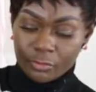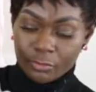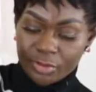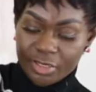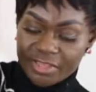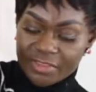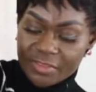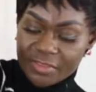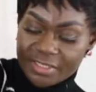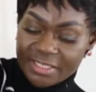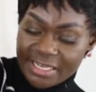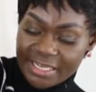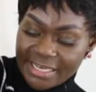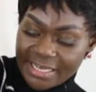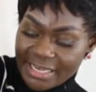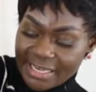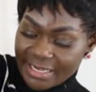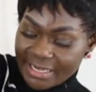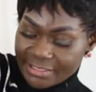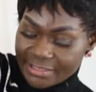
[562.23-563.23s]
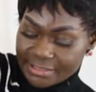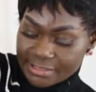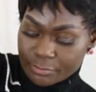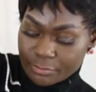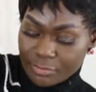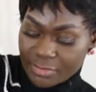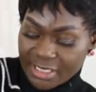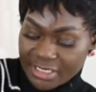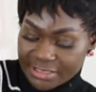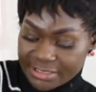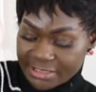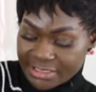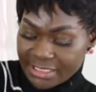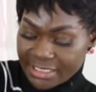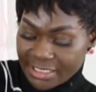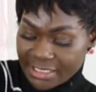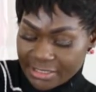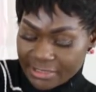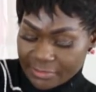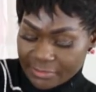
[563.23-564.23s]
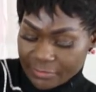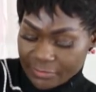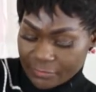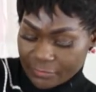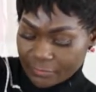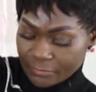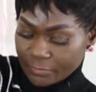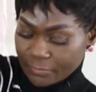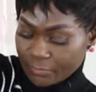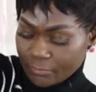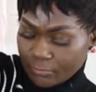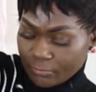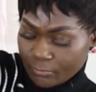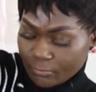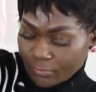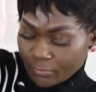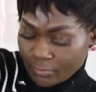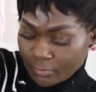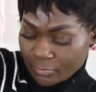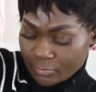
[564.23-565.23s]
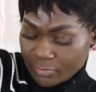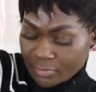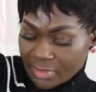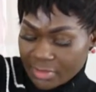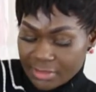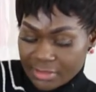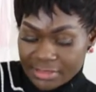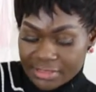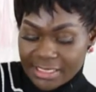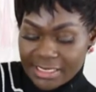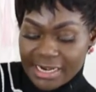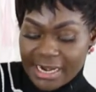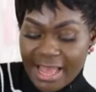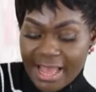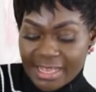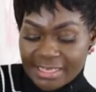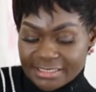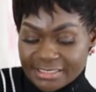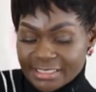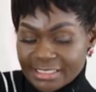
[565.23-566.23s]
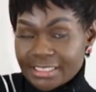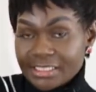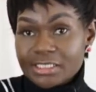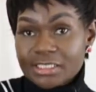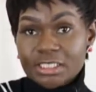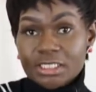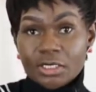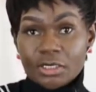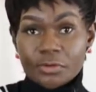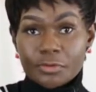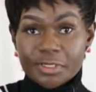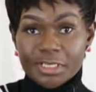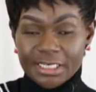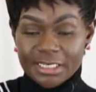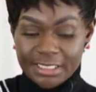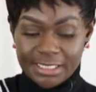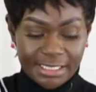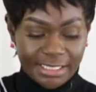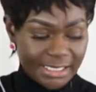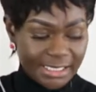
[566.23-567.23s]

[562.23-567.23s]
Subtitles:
With the eggs mixed in, the last thing to go in